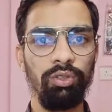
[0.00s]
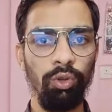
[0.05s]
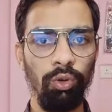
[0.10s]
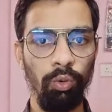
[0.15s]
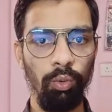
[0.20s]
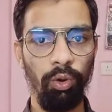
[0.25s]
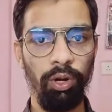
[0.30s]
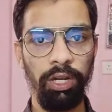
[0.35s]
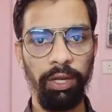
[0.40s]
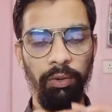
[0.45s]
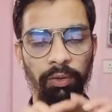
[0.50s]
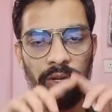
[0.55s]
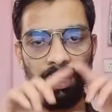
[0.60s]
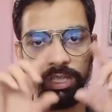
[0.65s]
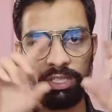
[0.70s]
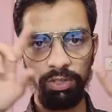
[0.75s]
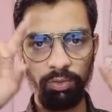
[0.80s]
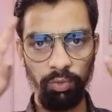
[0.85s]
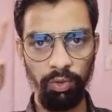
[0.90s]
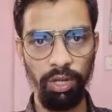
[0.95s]
So whatever
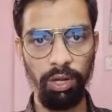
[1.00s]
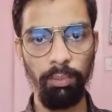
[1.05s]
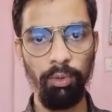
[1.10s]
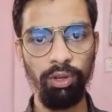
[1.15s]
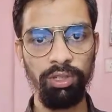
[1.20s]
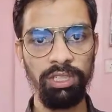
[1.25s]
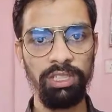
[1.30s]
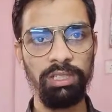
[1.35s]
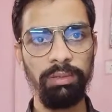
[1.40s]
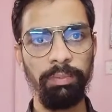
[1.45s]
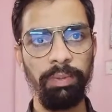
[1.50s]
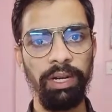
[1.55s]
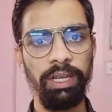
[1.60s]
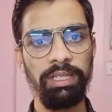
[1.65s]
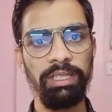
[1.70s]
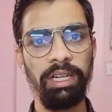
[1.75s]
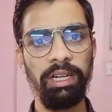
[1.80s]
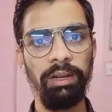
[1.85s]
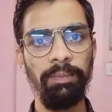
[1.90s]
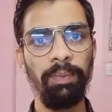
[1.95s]
the square box is
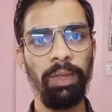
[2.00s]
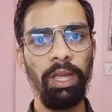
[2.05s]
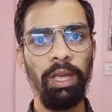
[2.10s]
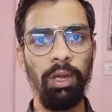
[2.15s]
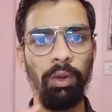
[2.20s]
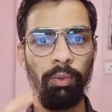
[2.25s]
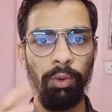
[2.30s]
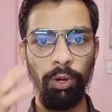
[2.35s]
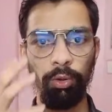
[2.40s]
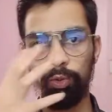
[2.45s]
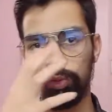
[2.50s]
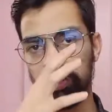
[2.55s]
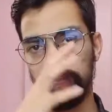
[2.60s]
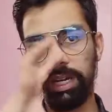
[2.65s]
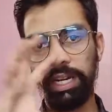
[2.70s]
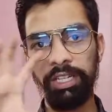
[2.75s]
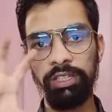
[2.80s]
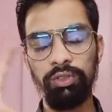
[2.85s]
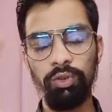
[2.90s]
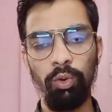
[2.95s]
present, we have to
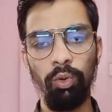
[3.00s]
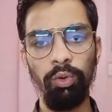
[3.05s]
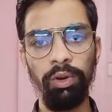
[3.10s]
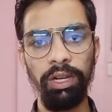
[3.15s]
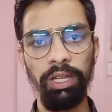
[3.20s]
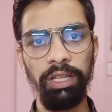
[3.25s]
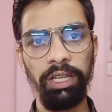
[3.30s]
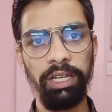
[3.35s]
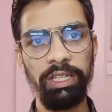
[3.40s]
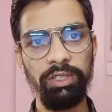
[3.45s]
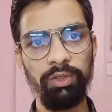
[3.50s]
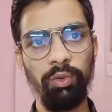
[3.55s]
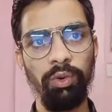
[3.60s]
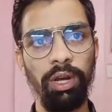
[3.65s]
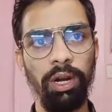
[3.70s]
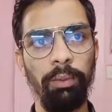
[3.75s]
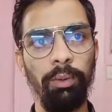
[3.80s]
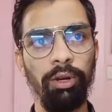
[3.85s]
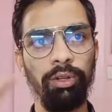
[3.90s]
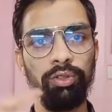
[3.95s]
slice only that
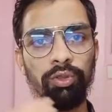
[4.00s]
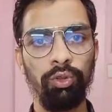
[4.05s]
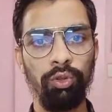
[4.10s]
square box.